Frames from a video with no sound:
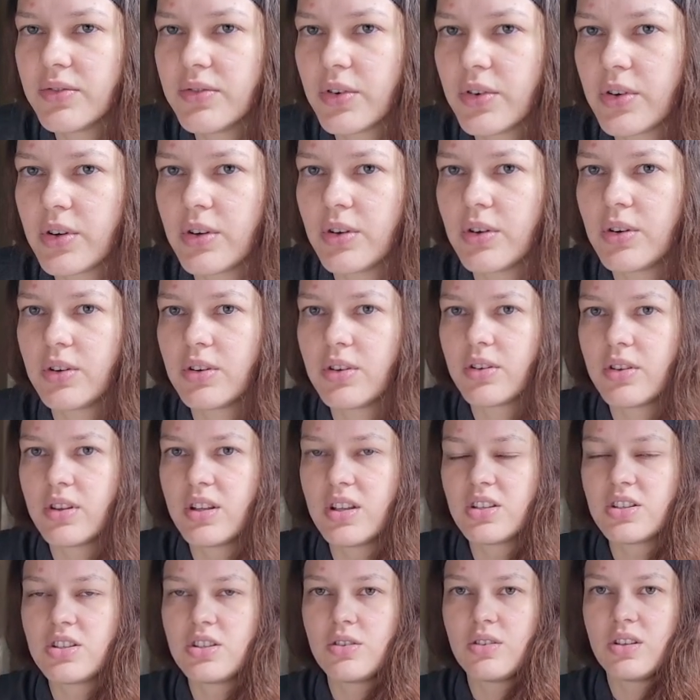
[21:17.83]
For
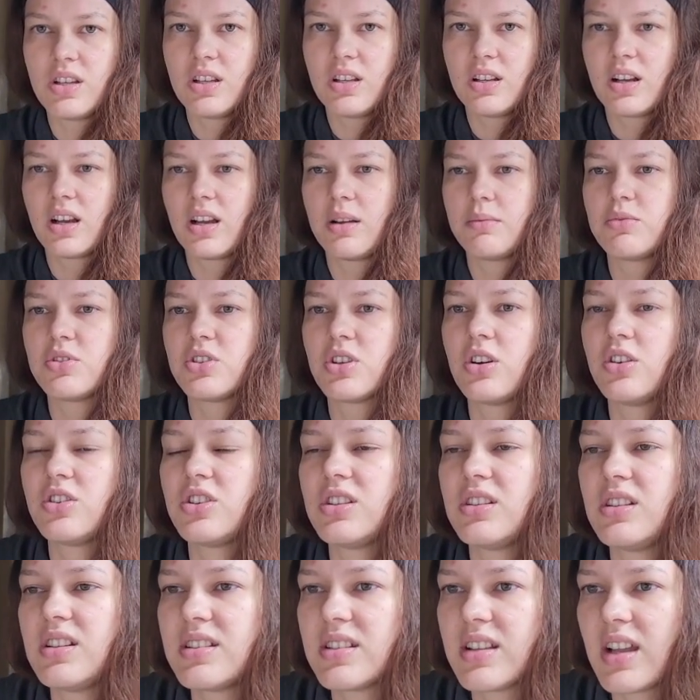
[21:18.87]
this unit, I'm charging
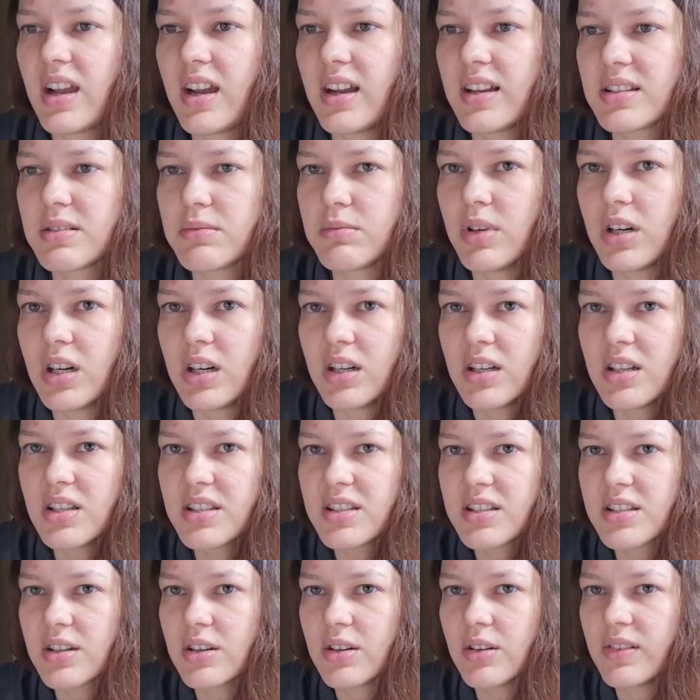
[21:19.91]
these as mugs,
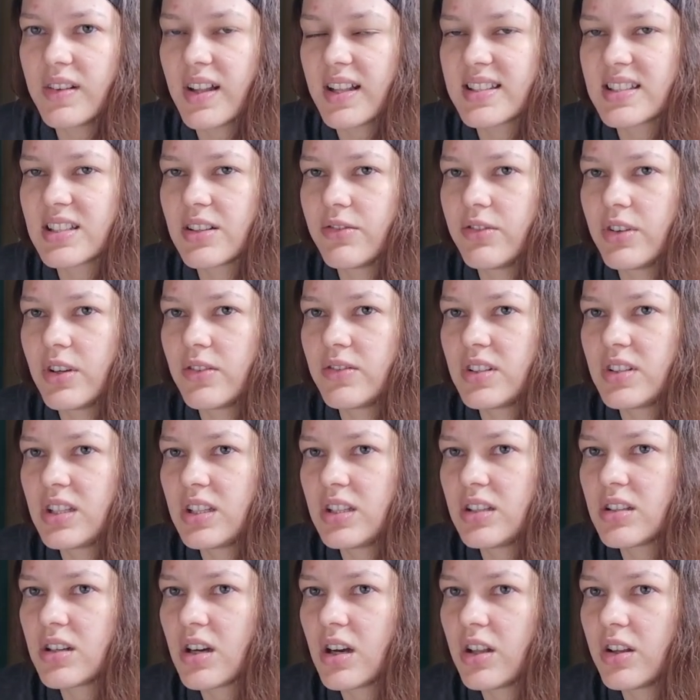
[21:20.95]
so that's the
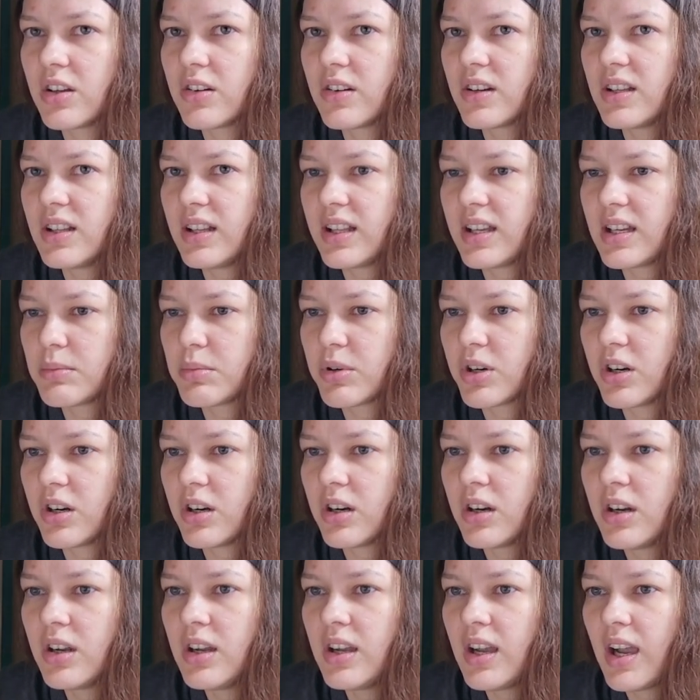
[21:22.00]
$15 in labor,
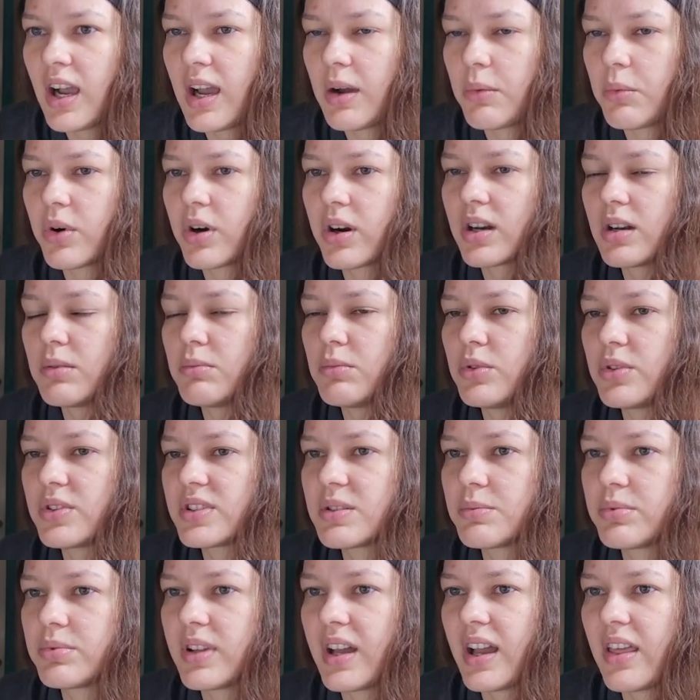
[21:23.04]
and we're going to
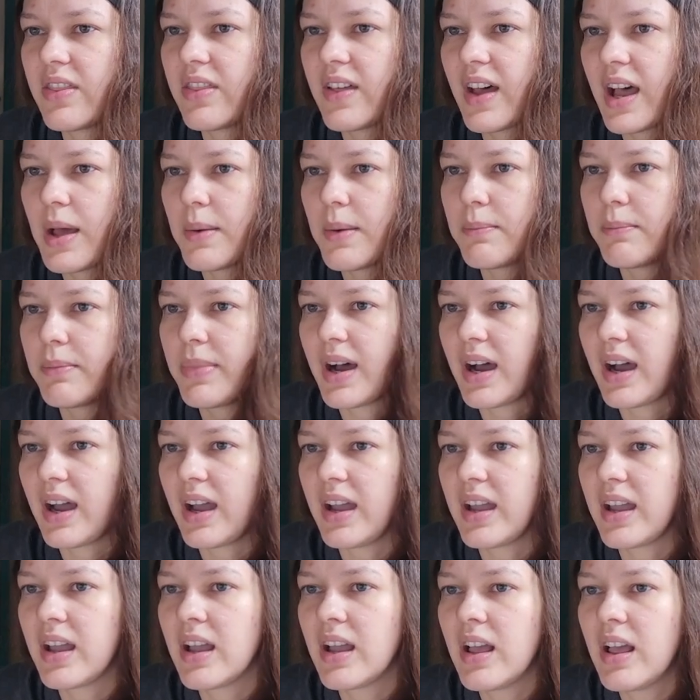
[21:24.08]
multiply that
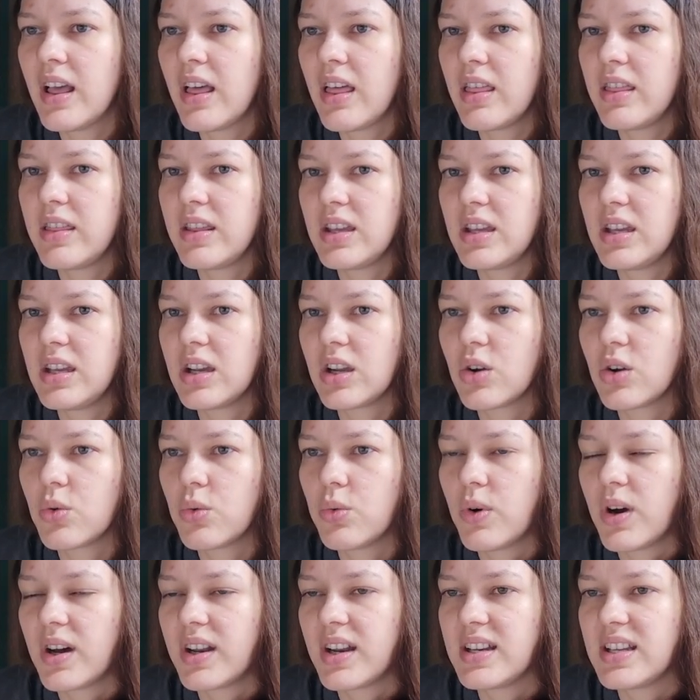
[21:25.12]
by the
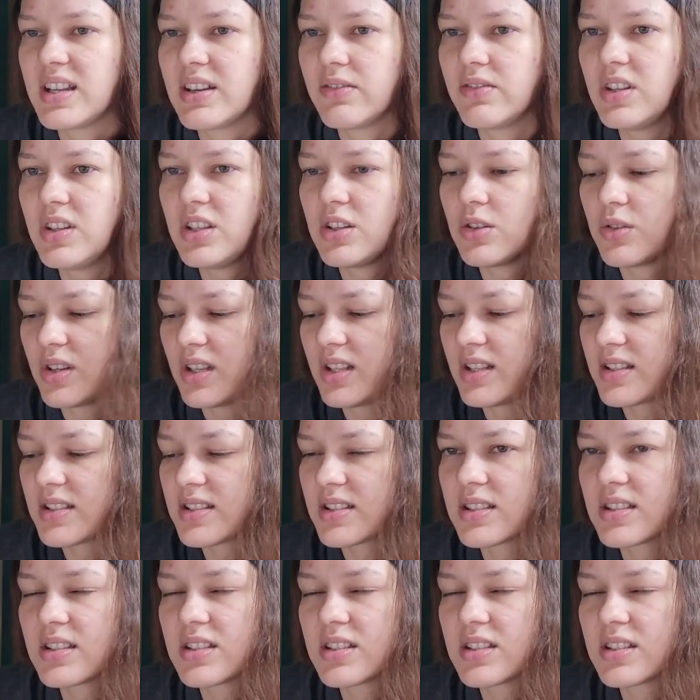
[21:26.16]
quantity of the units.